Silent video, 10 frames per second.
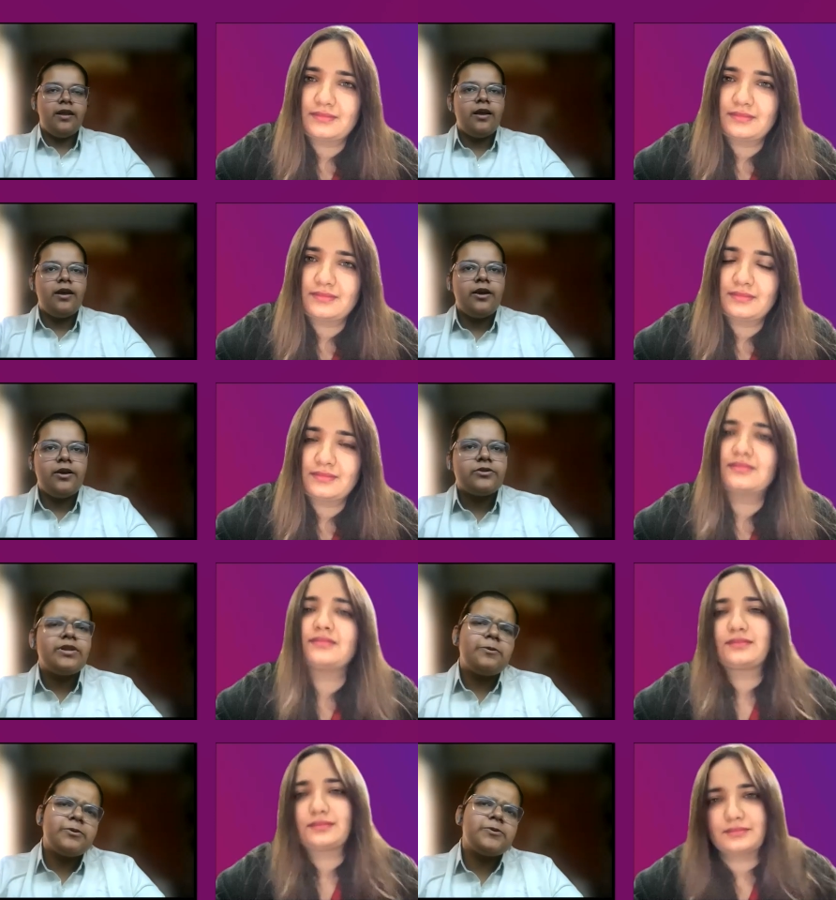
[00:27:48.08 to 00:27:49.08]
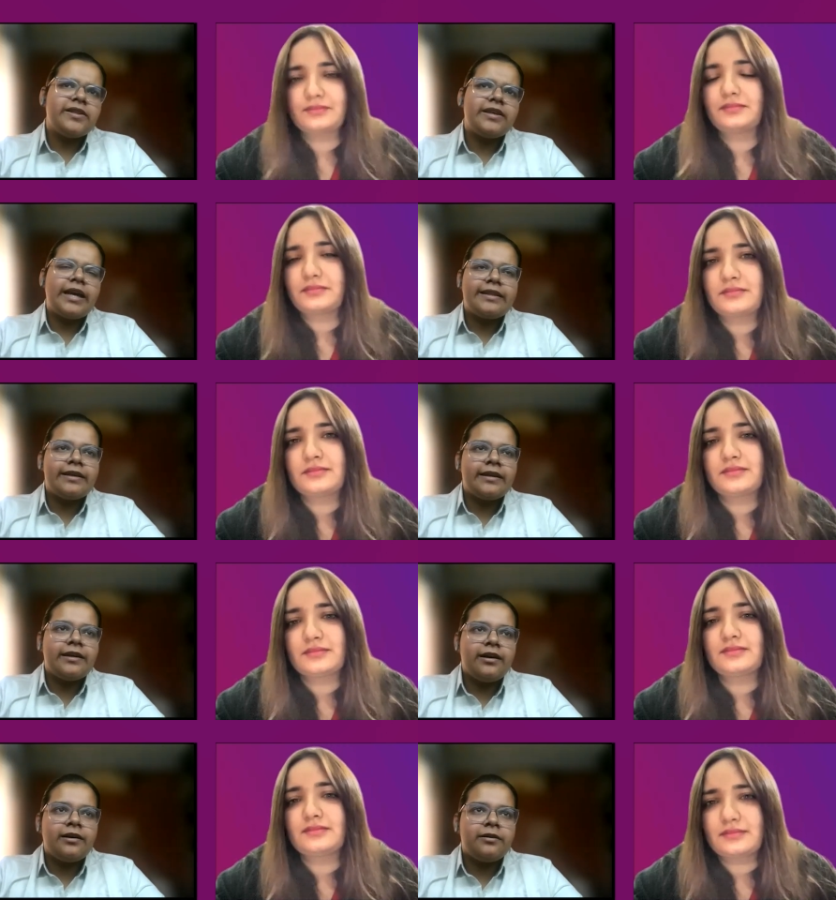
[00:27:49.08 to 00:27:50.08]
Speaker 1: as well. That was one thing I
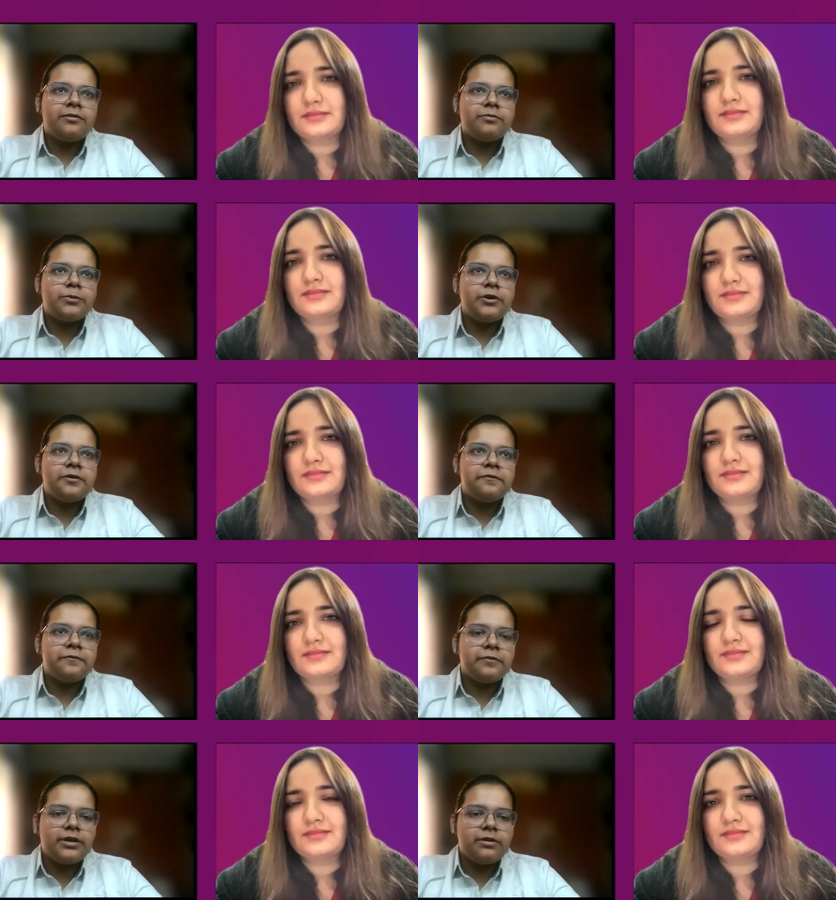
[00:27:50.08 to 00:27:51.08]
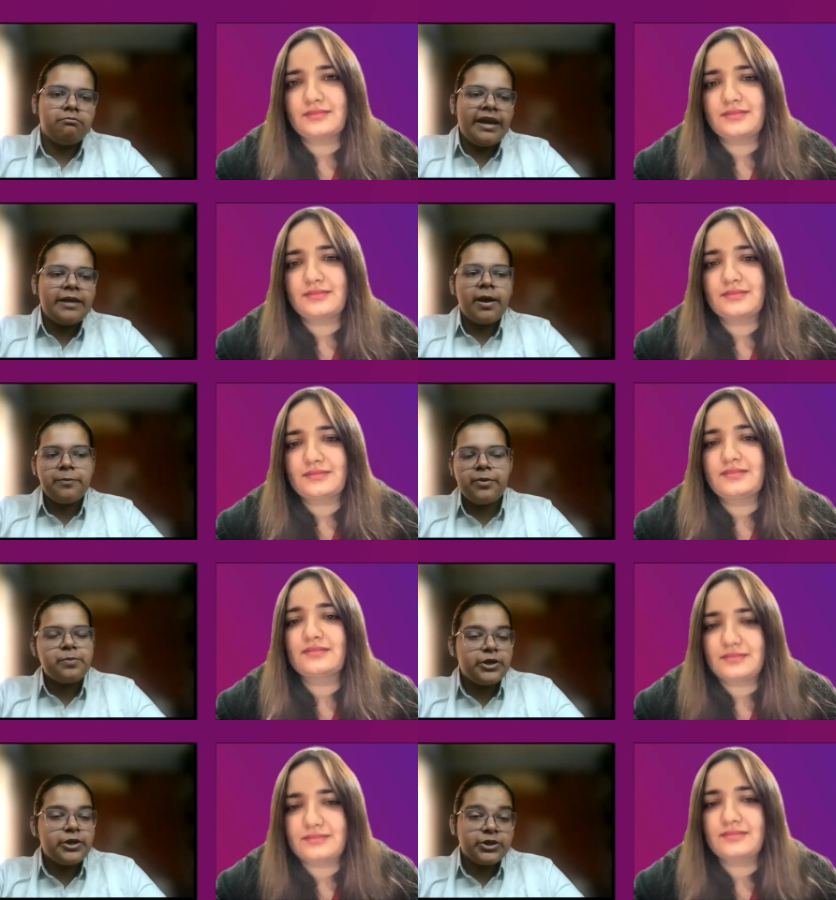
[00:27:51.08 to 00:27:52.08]
think uh, could have made my
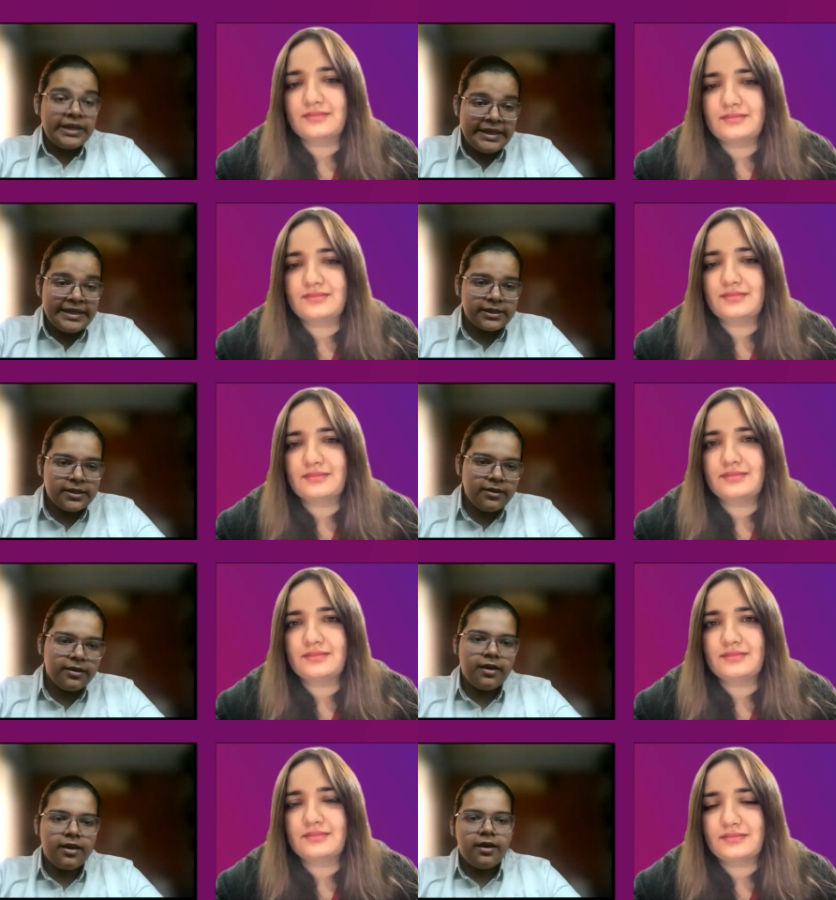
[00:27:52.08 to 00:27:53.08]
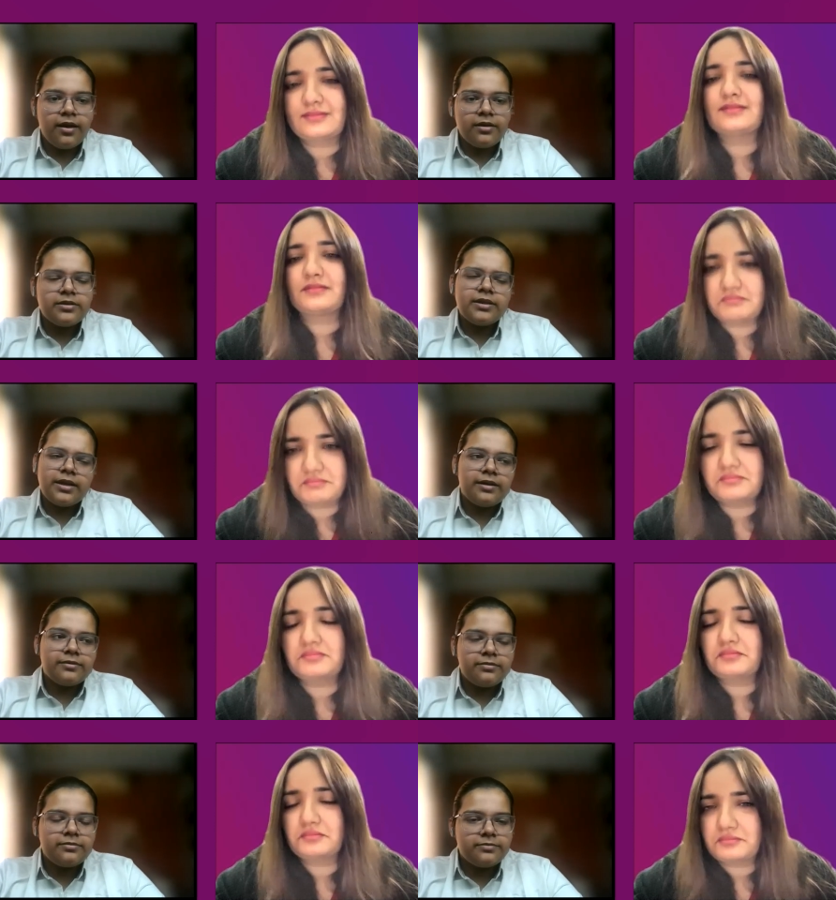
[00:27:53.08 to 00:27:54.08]
preparation easy.
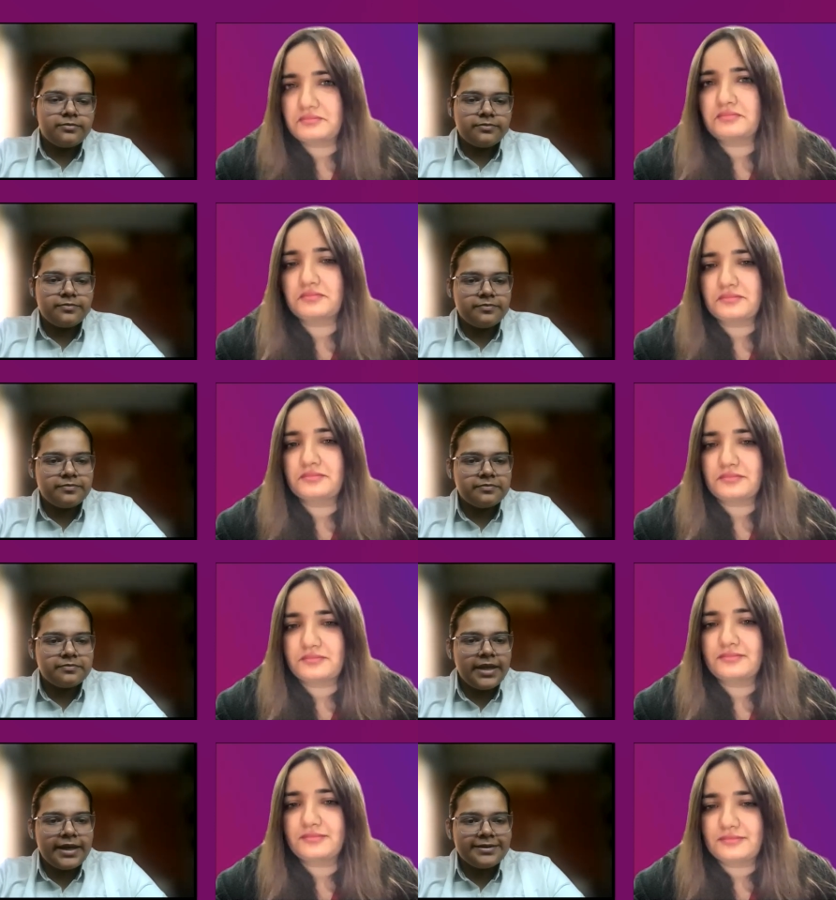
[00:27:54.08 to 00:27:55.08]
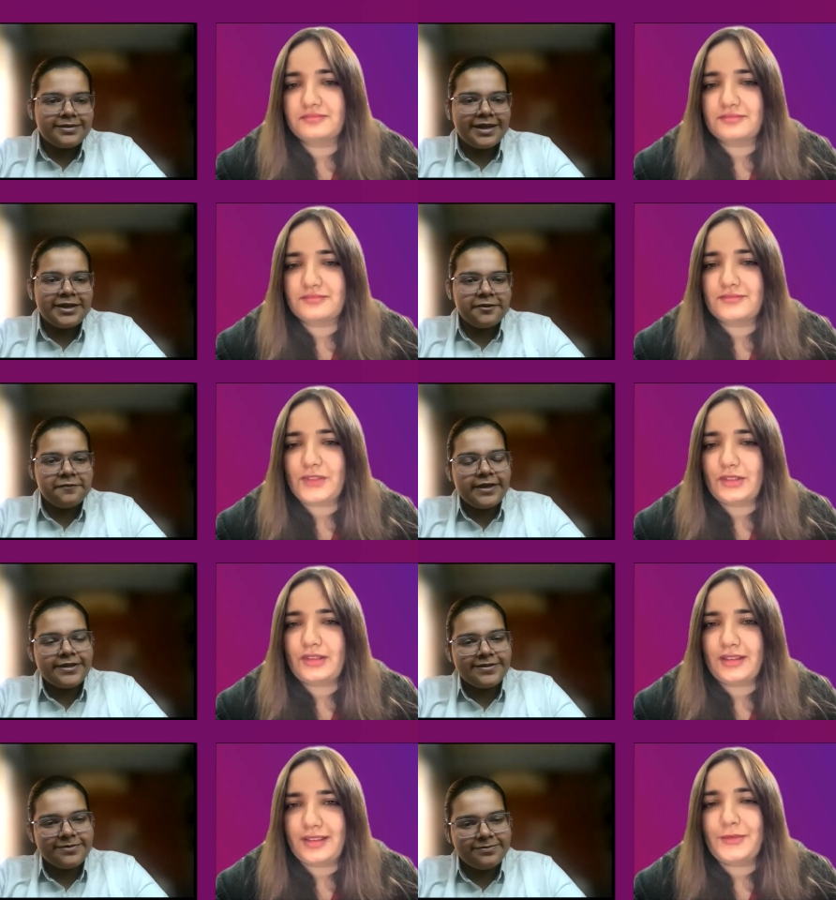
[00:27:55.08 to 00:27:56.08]
Speaker 2: Yeah, that
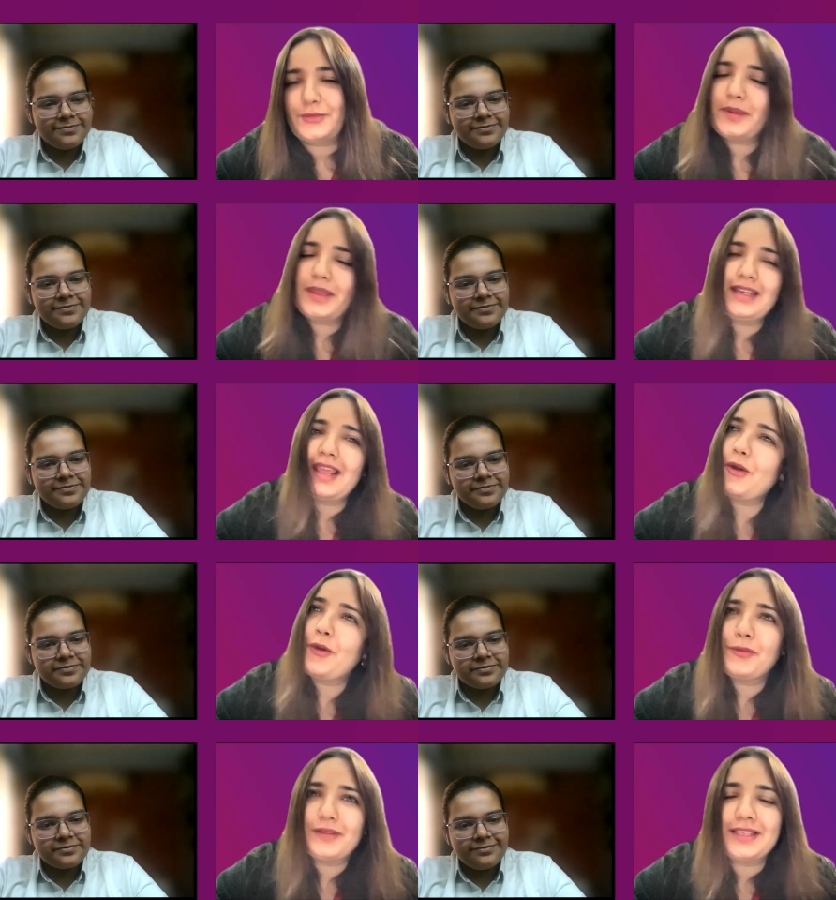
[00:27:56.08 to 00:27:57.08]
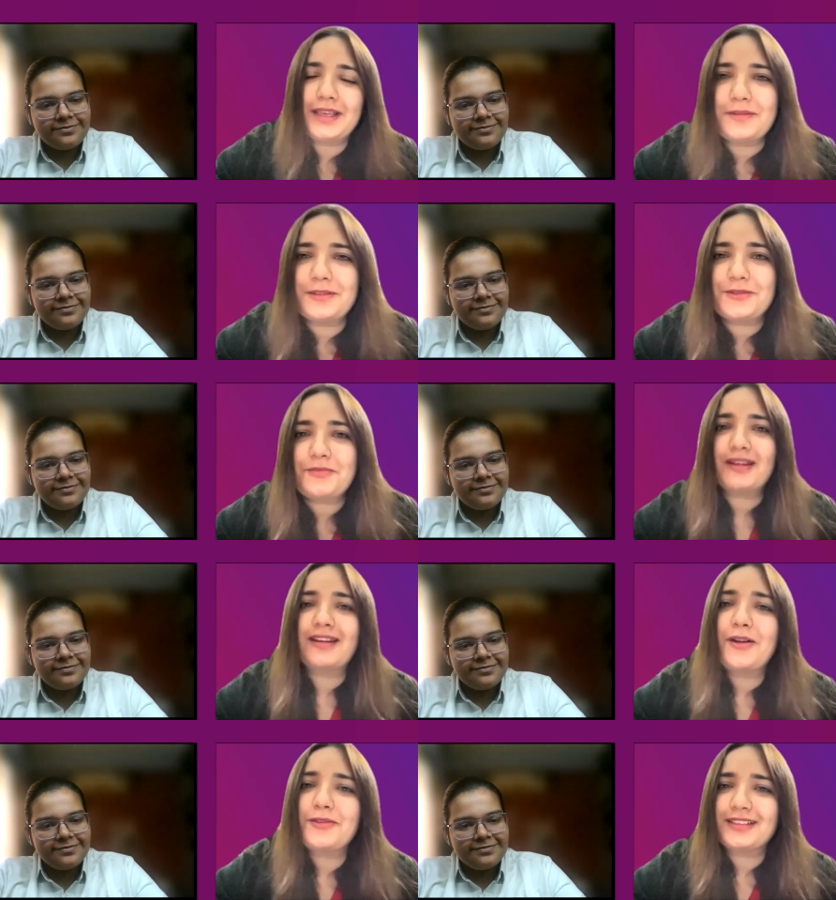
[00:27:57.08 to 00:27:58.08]
it always happens. No matter
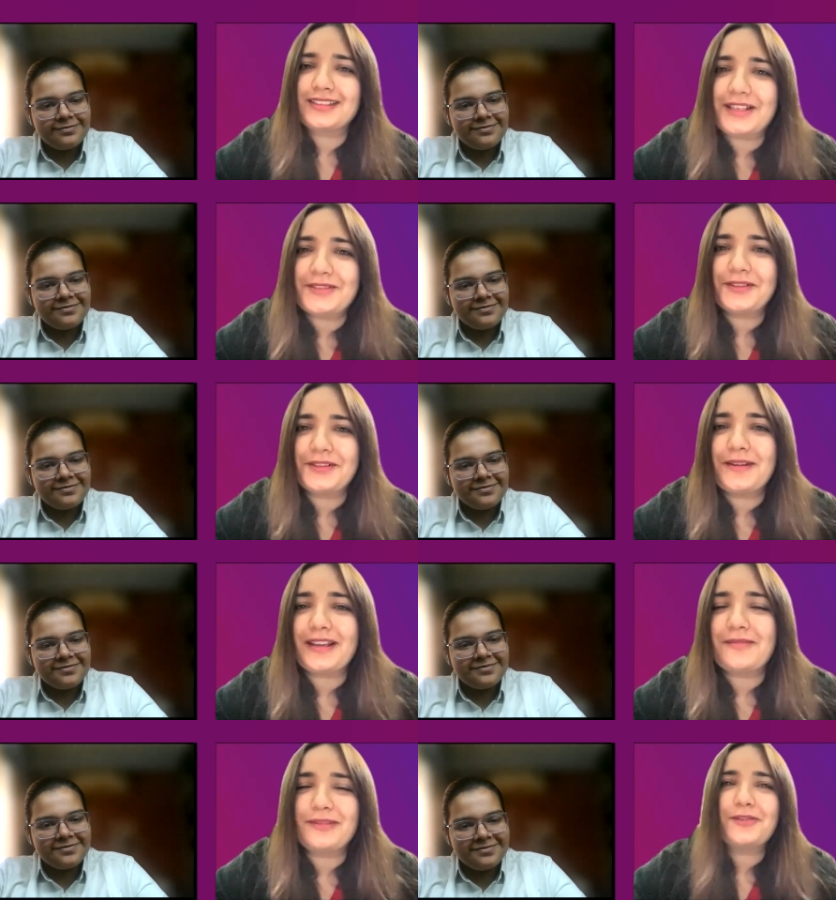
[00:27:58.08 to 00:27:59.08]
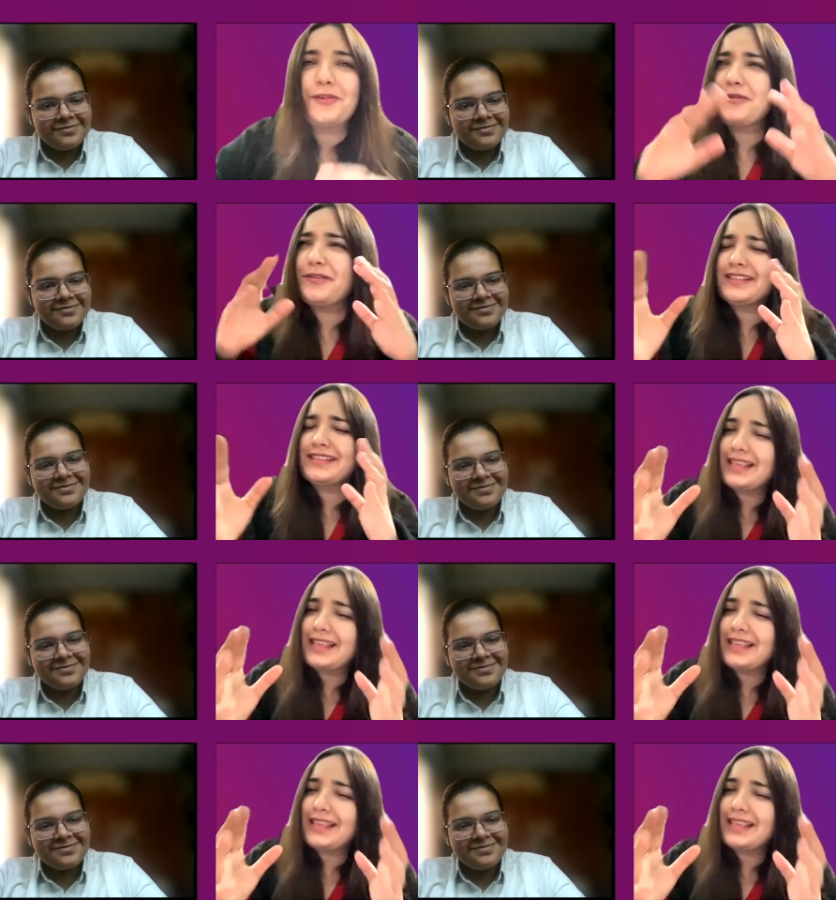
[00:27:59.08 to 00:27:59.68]
how successful you become, there are always